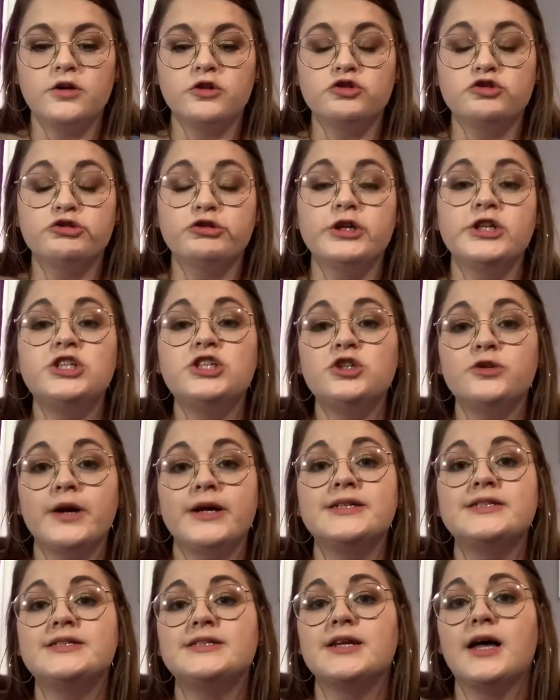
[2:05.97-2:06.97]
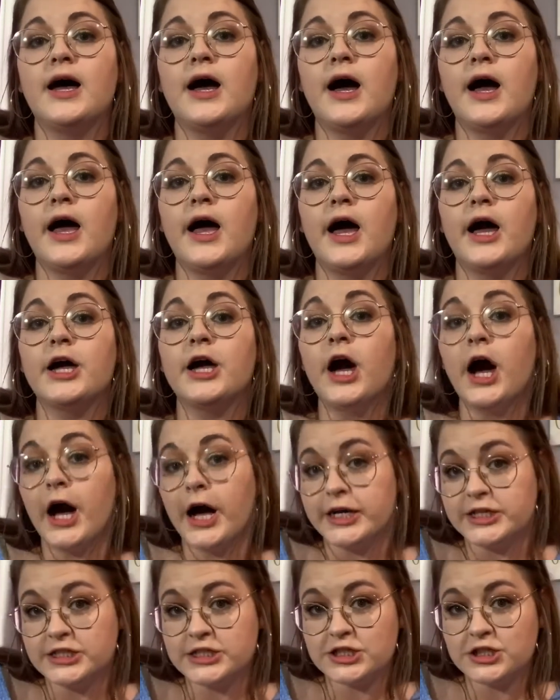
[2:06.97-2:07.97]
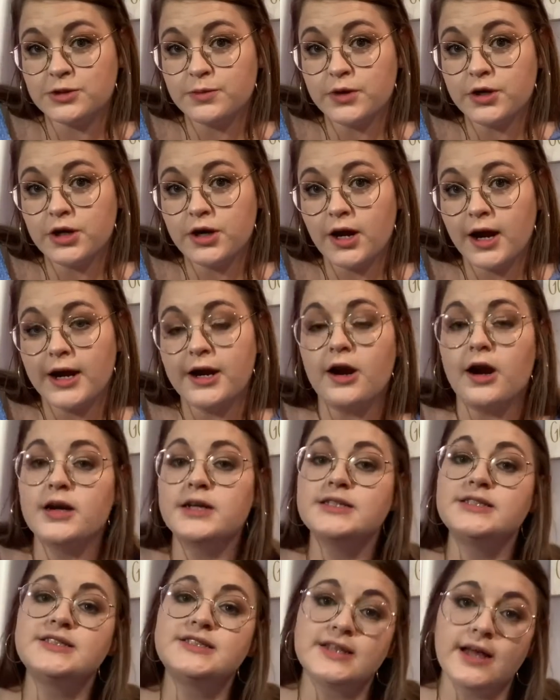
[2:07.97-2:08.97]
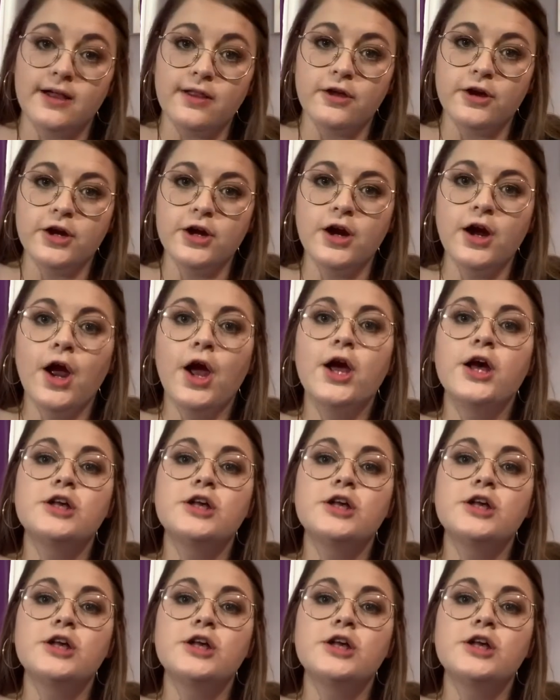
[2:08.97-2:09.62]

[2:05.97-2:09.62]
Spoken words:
treats you as a customer and not a seller.